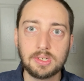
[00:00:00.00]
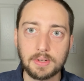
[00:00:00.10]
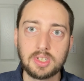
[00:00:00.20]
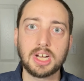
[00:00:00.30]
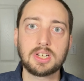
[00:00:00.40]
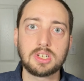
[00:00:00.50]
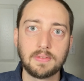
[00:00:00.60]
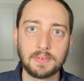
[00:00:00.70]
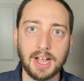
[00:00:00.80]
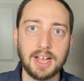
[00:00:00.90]
rejection
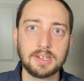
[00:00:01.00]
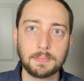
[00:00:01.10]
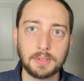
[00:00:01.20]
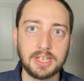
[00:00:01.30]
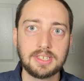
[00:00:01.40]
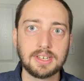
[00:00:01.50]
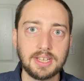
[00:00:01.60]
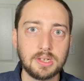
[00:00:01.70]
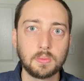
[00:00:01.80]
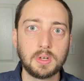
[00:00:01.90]
of God's place and
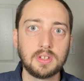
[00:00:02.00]
his will